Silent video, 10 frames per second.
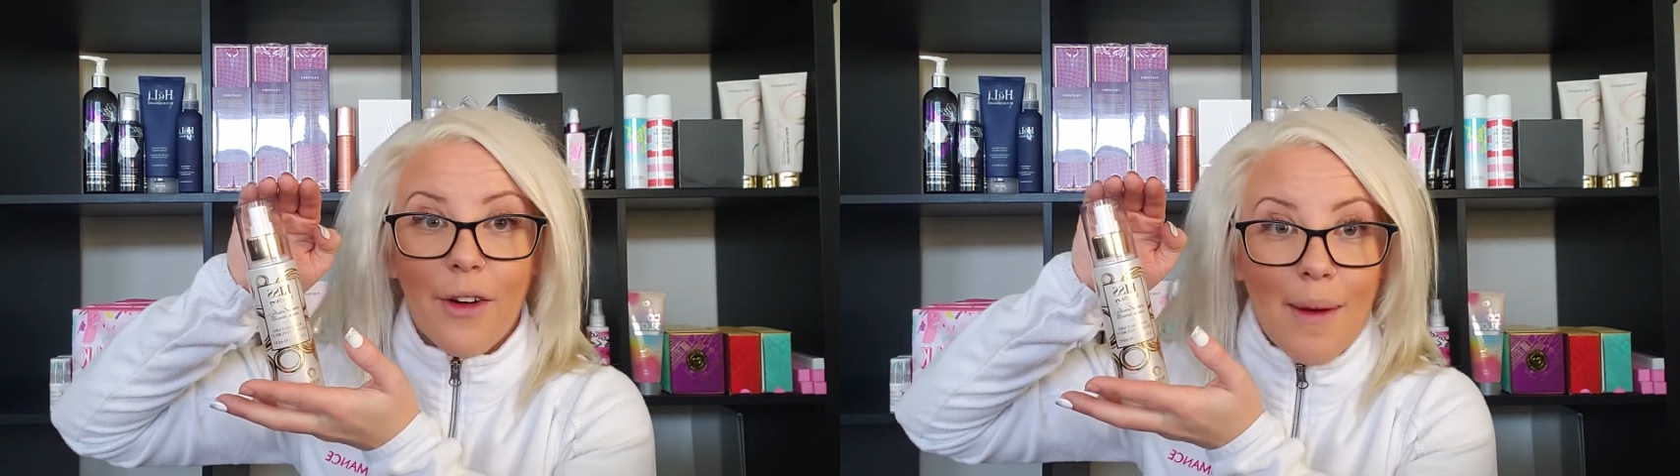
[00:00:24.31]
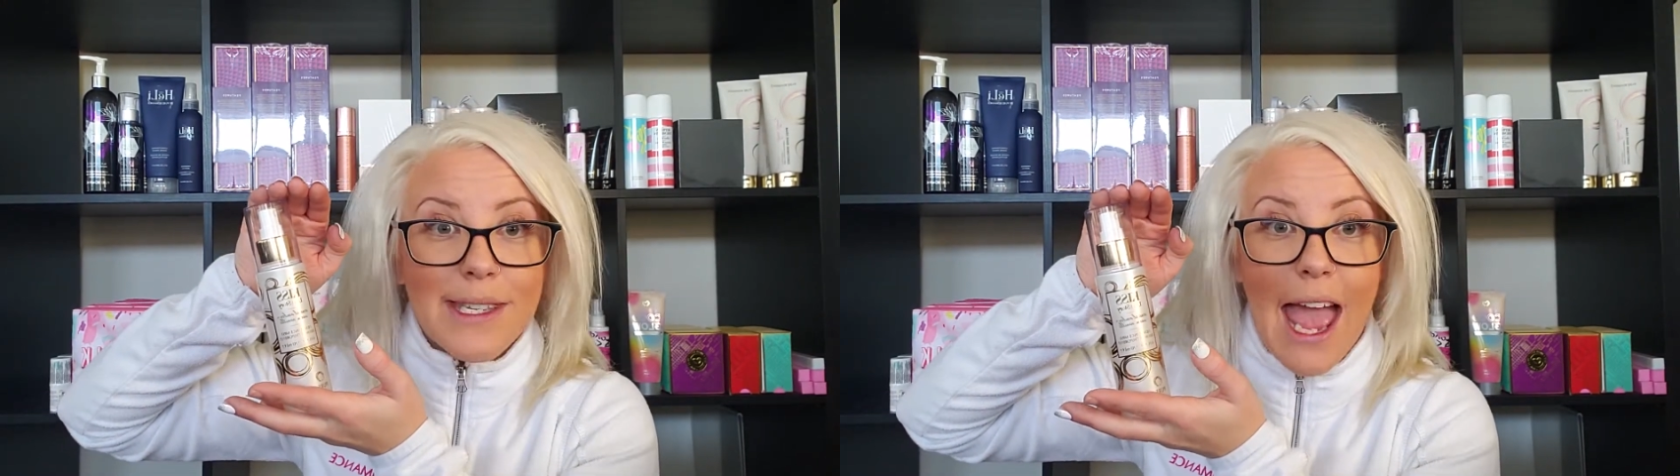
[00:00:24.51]

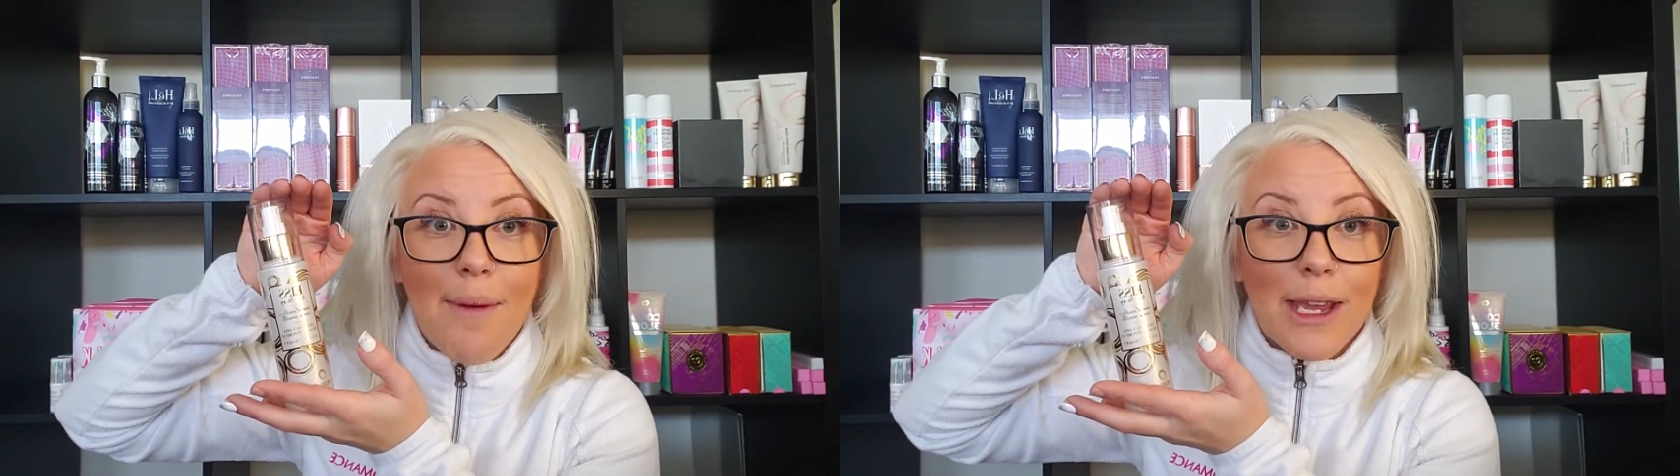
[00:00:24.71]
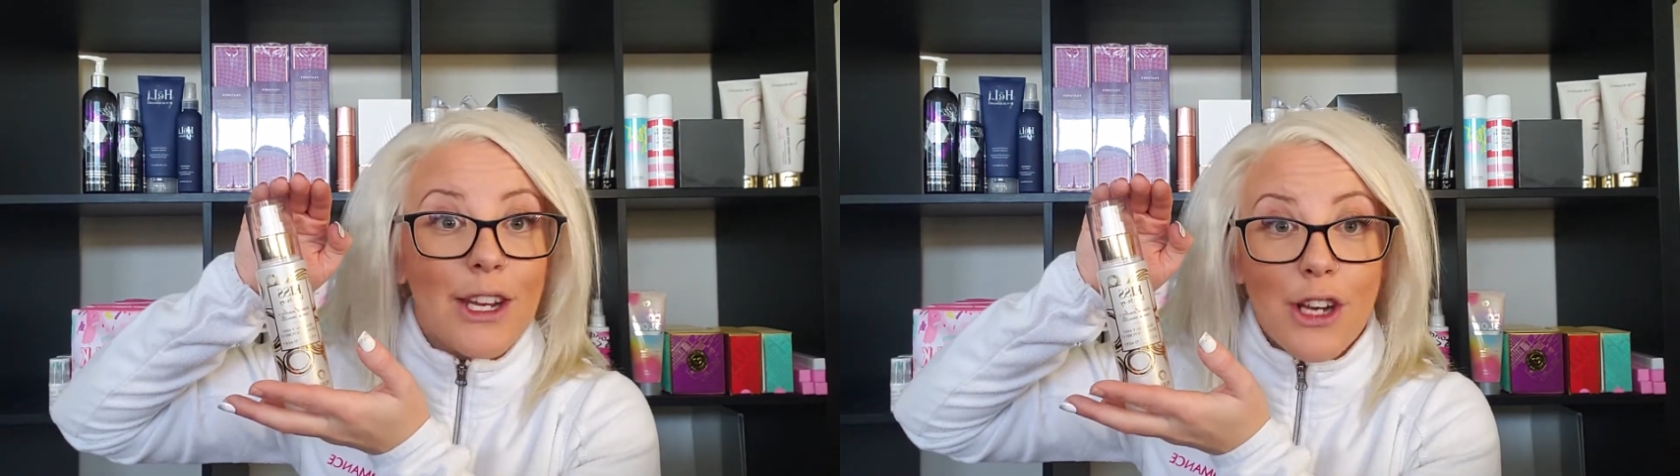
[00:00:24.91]
comes at
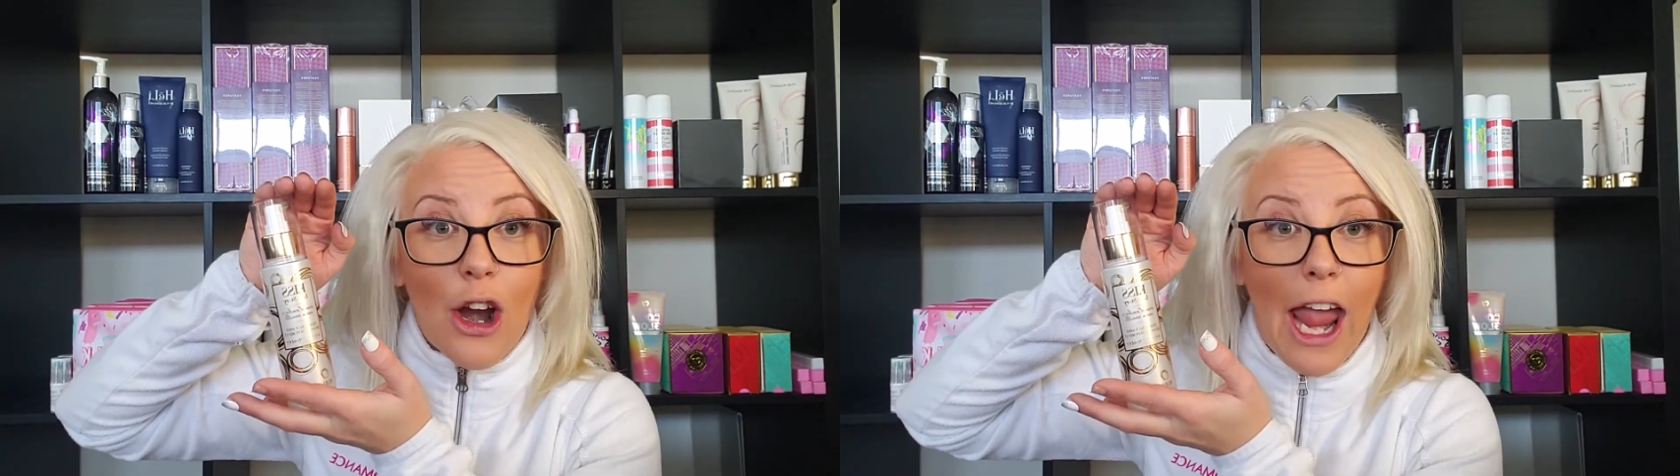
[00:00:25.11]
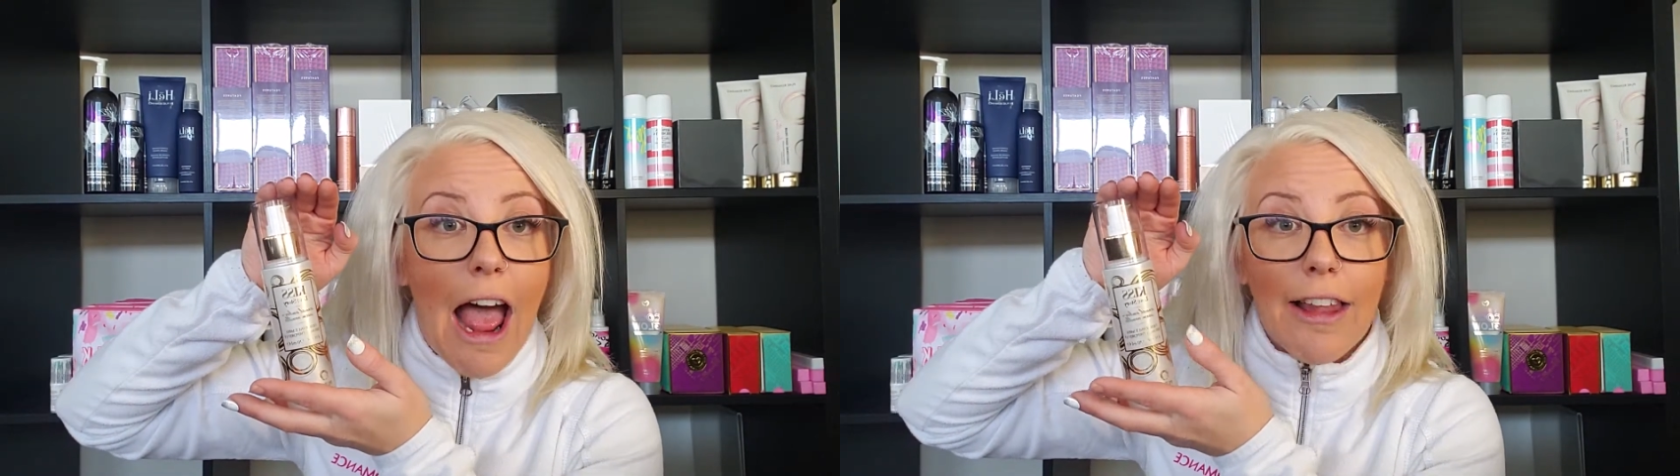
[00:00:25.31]
me in a
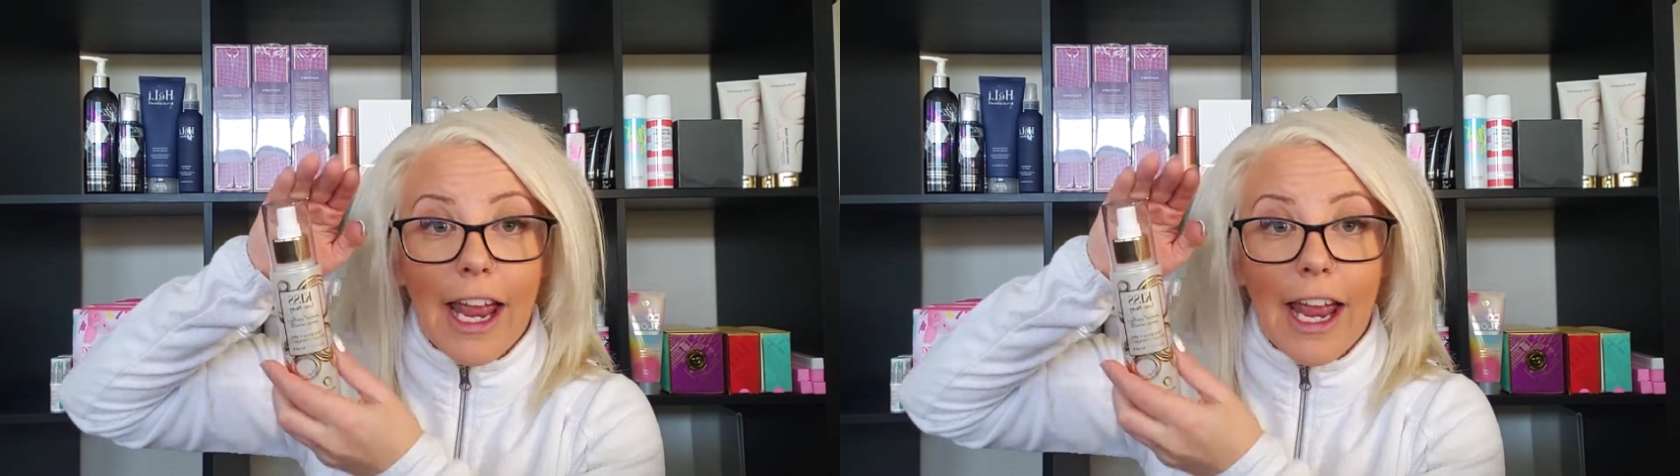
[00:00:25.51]
dark alley,